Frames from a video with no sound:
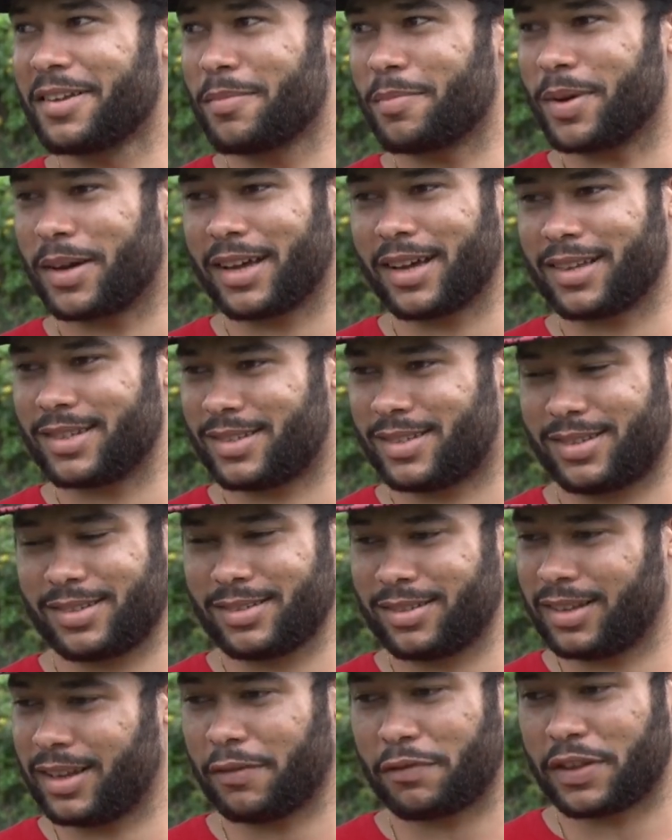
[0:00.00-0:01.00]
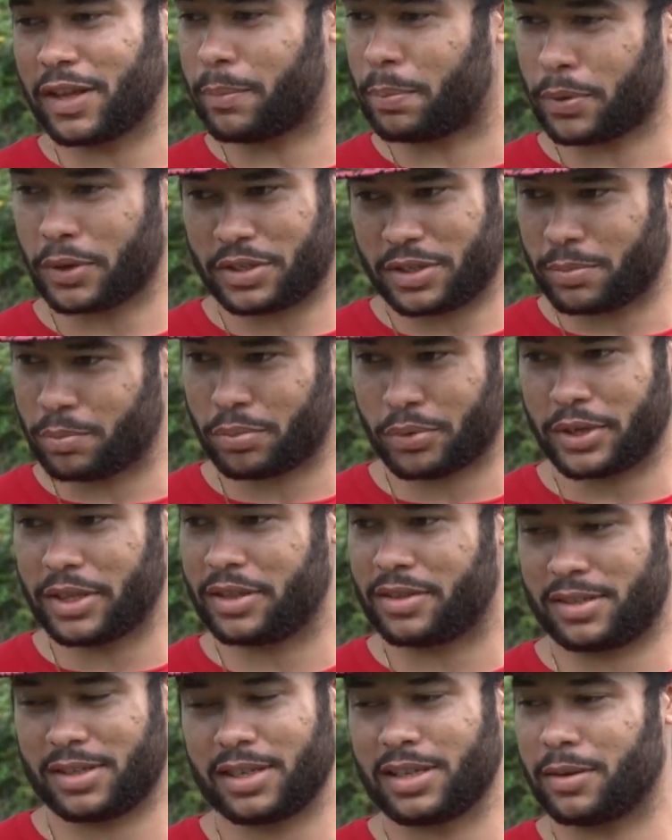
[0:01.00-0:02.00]
because if that person
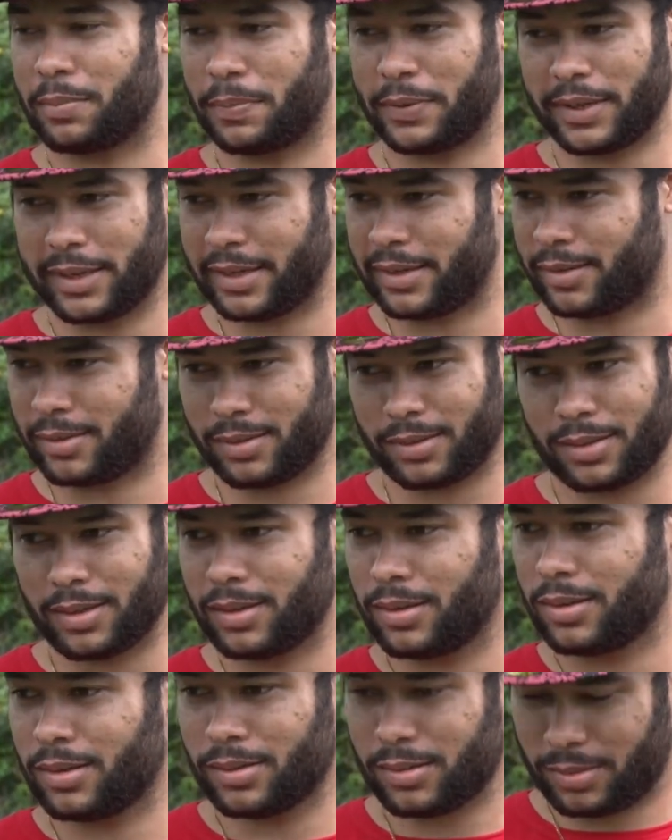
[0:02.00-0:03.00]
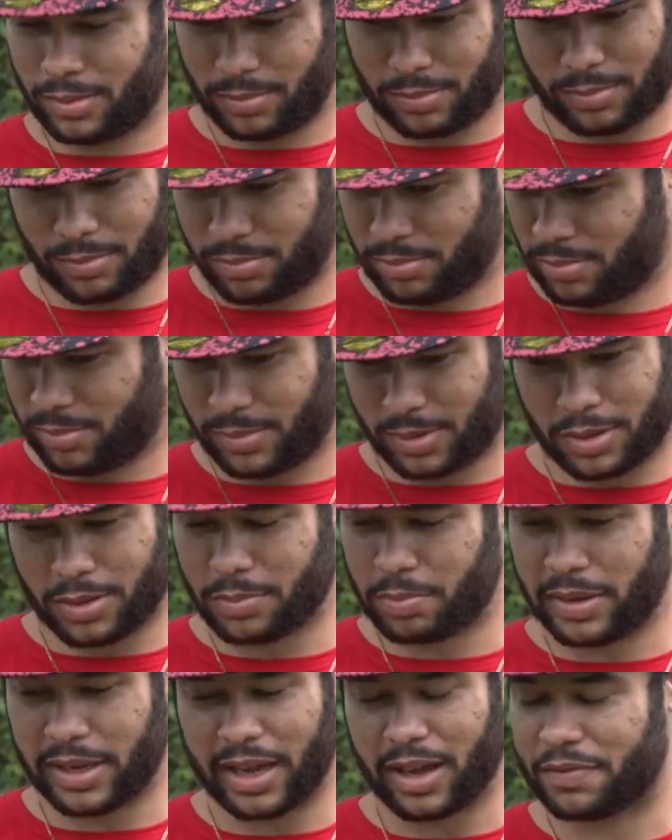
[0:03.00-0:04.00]
breathes in the plane,
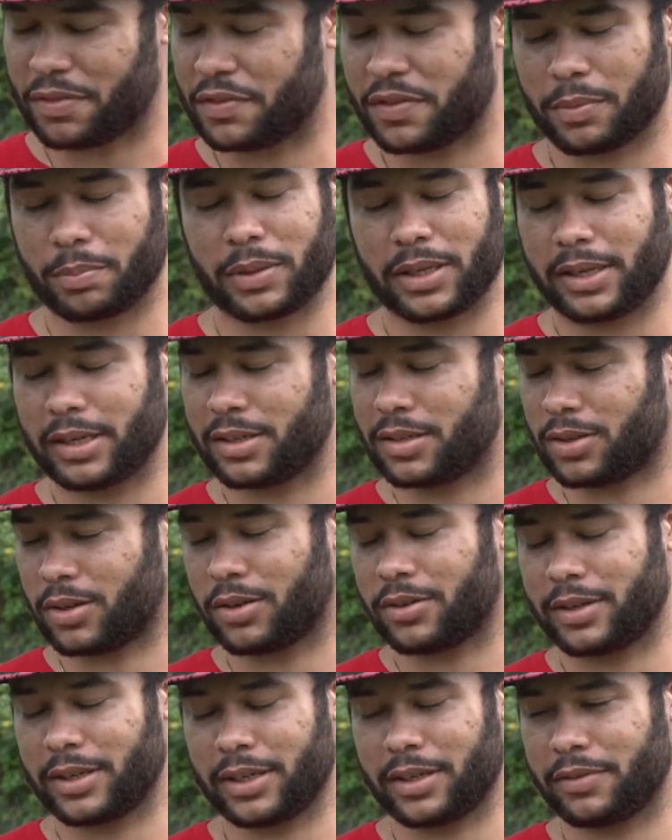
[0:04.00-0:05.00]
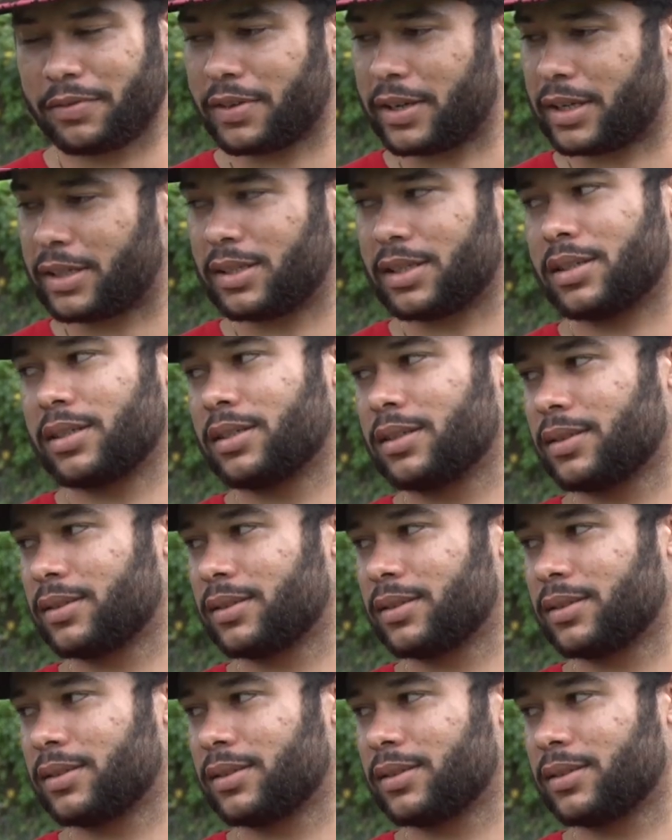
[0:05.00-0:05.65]
could be half of the plane is already infected.